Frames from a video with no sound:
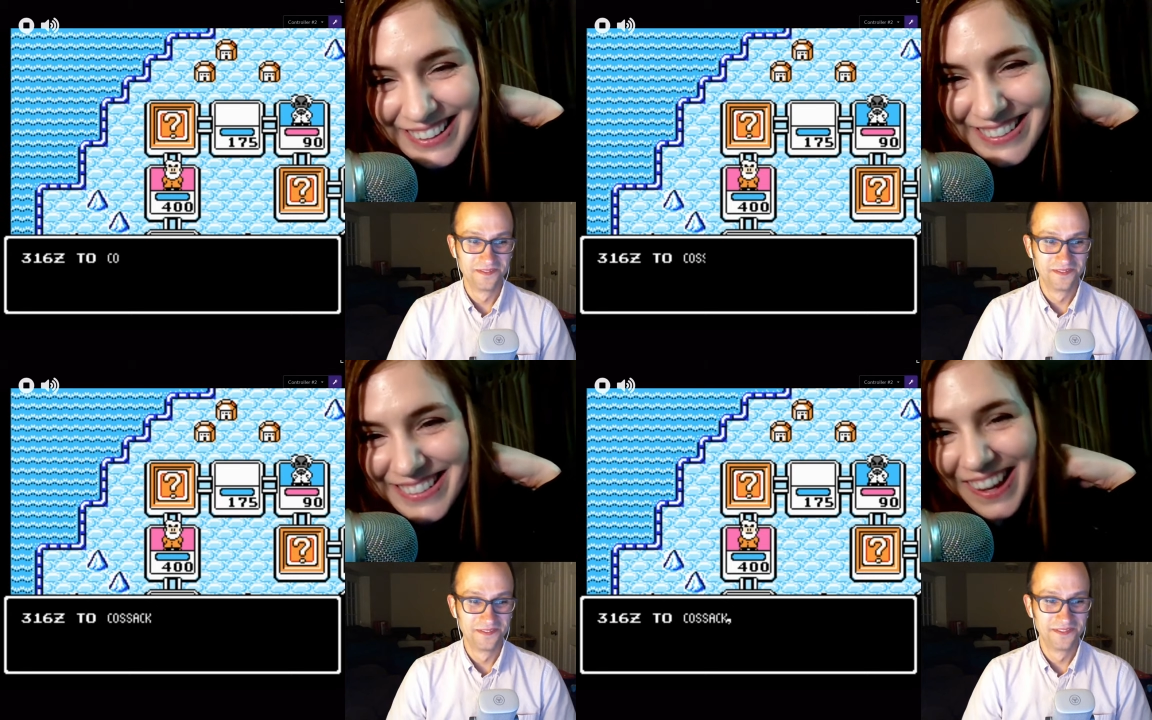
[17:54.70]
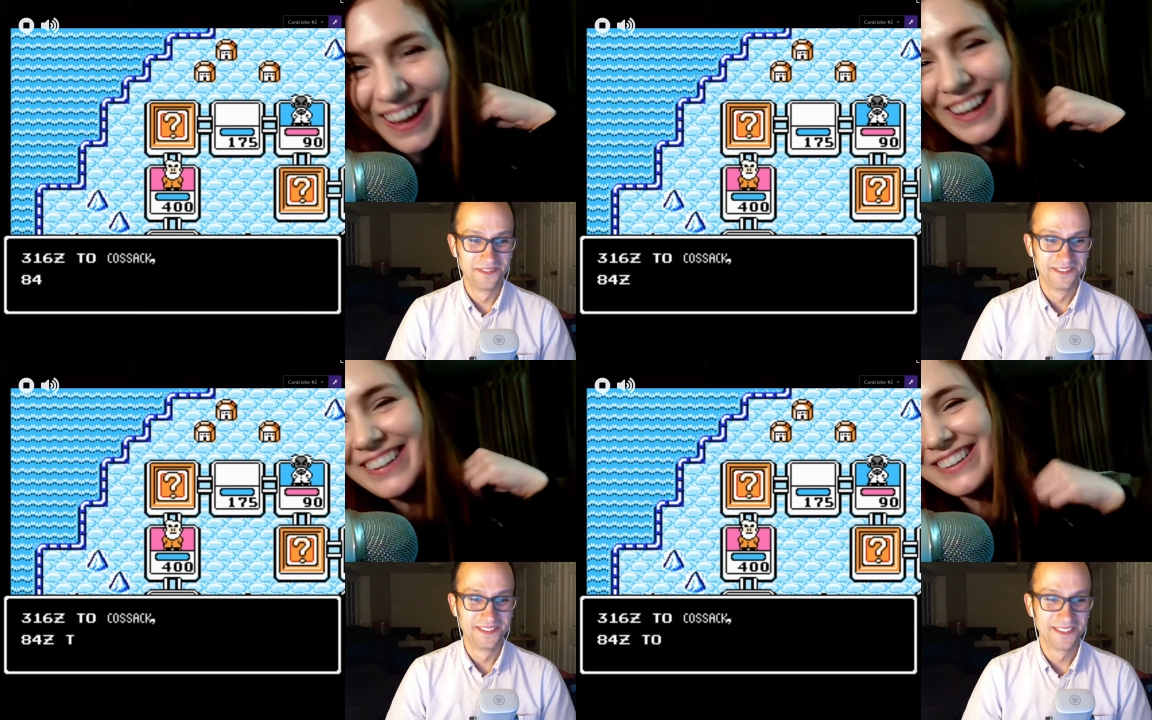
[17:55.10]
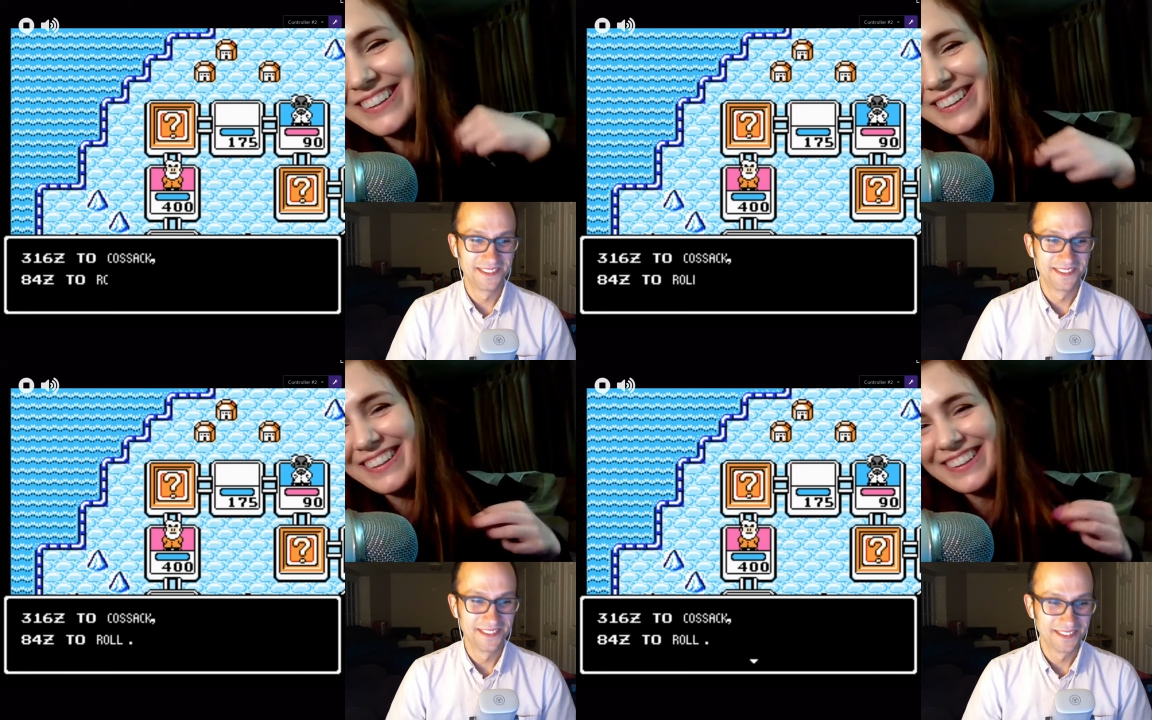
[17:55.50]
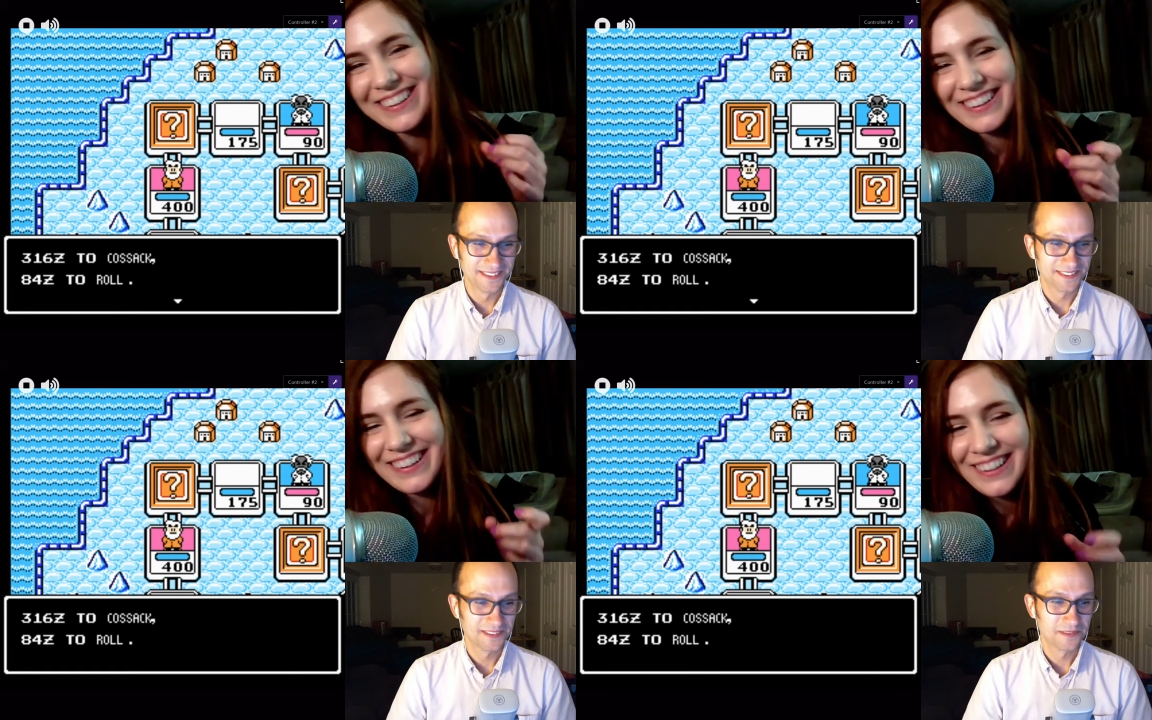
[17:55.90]
Speaker 1: it's on.
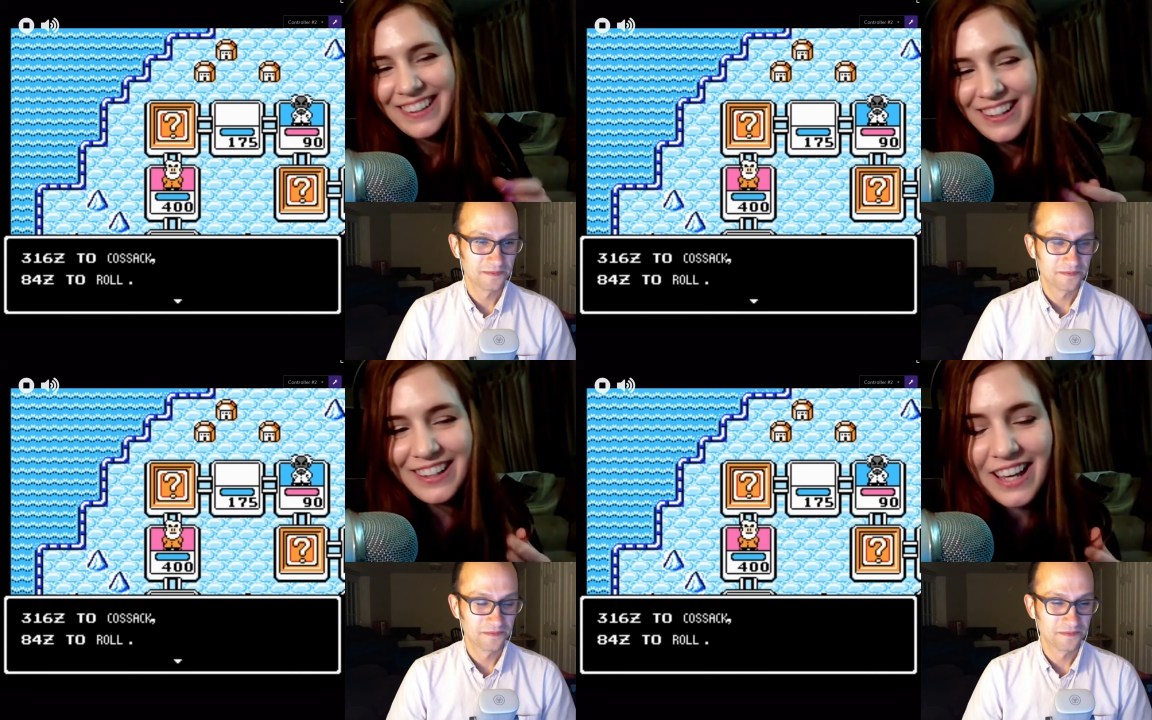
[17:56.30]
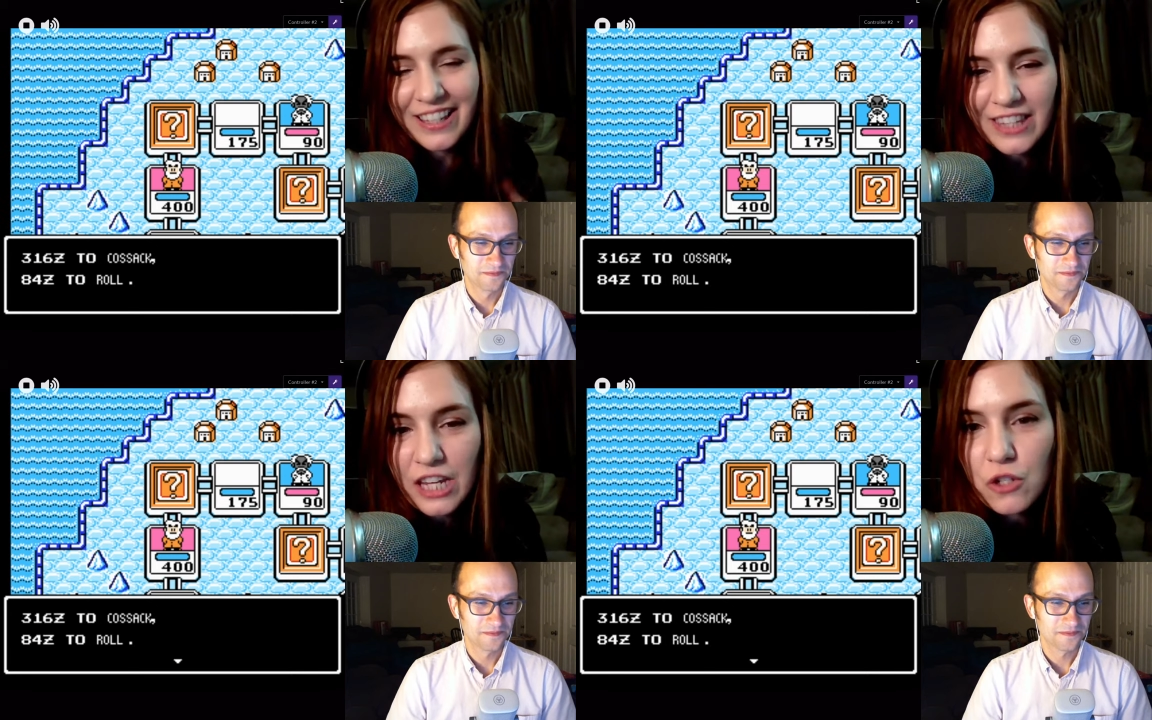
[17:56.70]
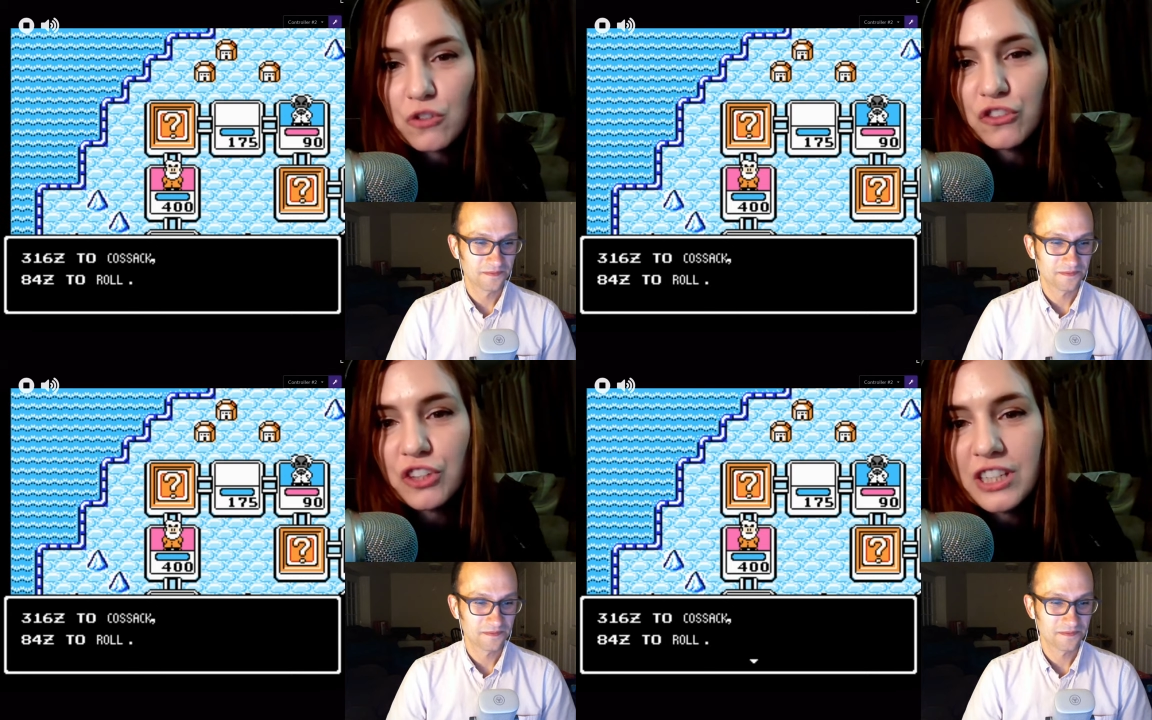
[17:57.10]
Like, they usually